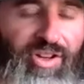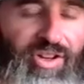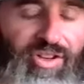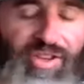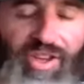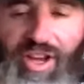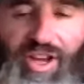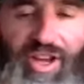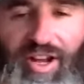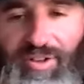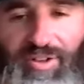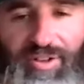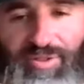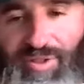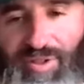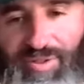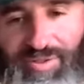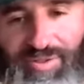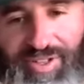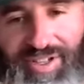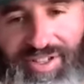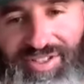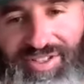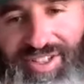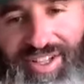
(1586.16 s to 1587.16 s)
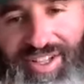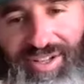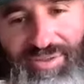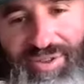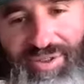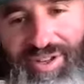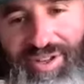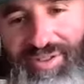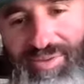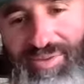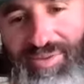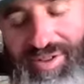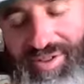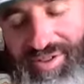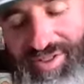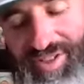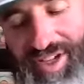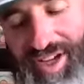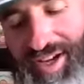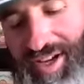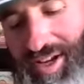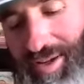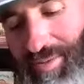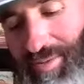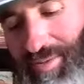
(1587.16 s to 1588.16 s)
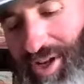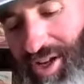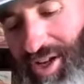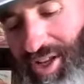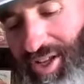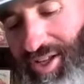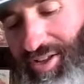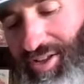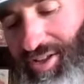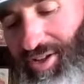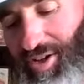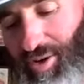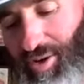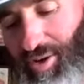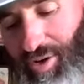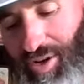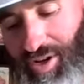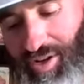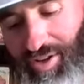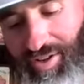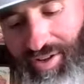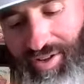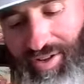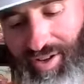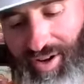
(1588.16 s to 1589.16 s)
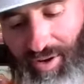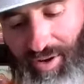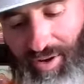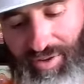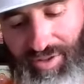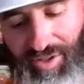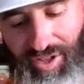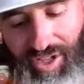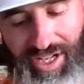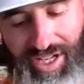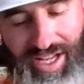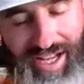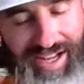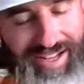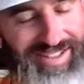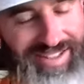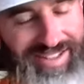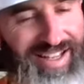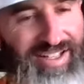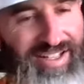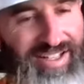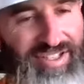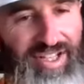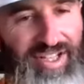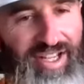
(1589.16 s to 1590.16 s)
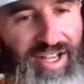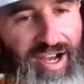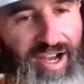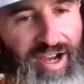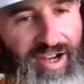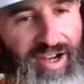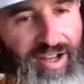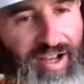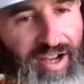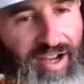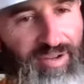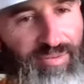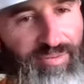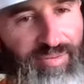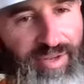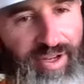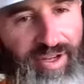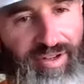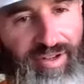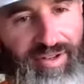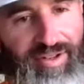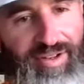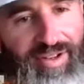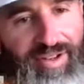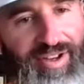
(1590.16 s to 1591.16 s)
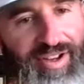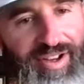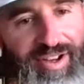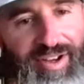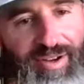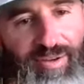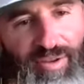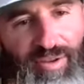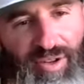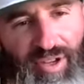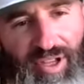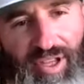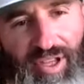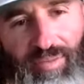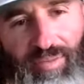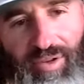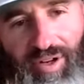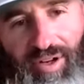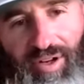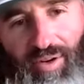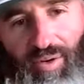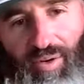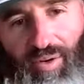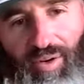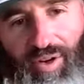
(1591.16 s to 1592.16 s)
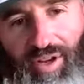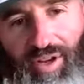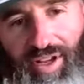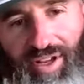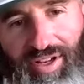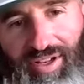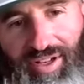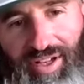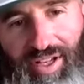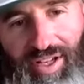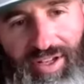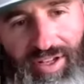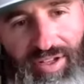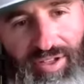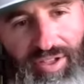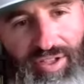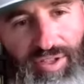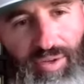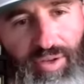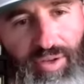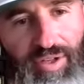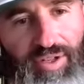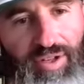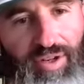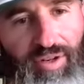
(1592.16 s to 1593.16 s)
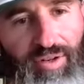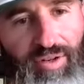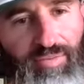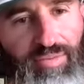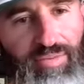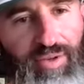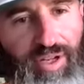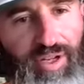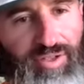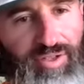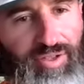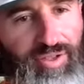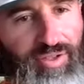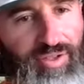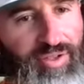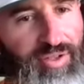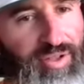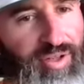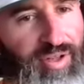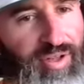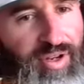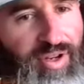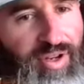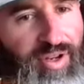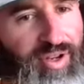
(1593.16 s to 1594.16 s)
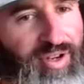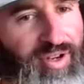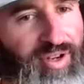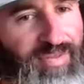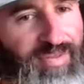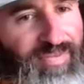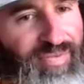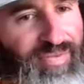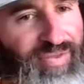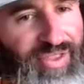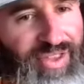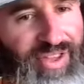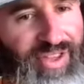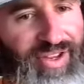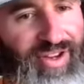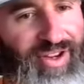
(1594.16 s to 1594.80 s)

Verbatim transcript: Yeah. So I was going to say, when you're saying that, man, the ego that, you know, I always look at that as edging God out, man. They keep ignoring it and getting the short term pleasure. Yeah.